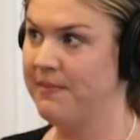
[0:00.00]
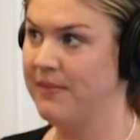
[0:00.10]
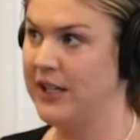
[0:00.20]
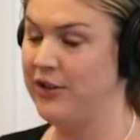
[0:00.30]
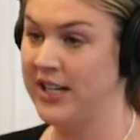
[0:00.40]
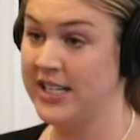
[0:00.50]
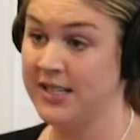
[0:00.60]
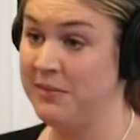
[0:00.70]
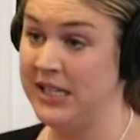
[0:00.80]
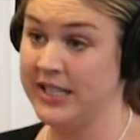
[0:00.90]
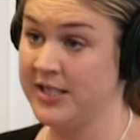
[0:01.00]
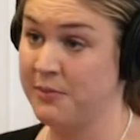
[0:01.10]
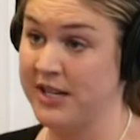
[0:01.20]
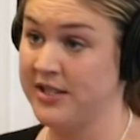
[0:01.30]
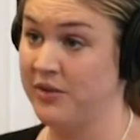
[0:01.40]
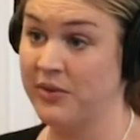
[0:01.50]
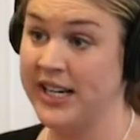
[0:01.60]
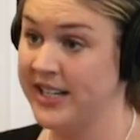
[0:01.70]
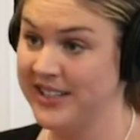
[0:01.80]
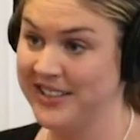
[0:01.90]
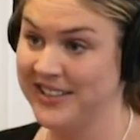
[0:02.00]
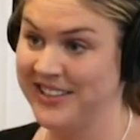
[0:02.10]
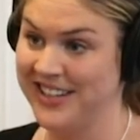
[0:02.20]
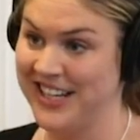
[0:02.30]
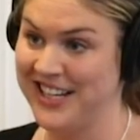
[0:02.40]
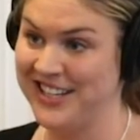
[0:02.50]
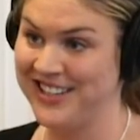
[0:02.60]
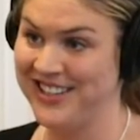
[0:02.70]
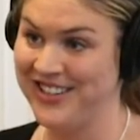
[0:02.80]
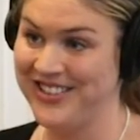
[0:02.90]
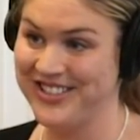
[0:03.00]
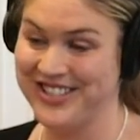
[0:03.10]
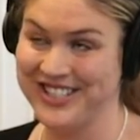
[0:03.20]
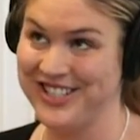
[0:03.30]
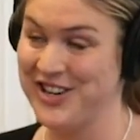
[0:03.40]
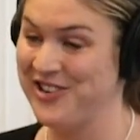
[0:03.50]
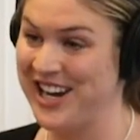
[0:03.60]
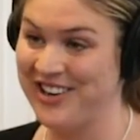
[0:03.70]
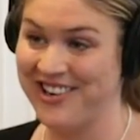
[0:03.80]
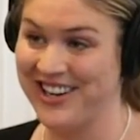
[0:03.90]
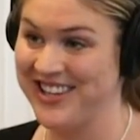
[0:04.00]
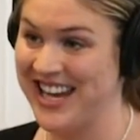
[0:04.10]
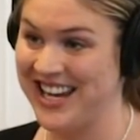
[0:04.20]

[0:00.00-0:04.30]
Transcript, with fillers: you need it to be express and written, and you know there's just no getting around that.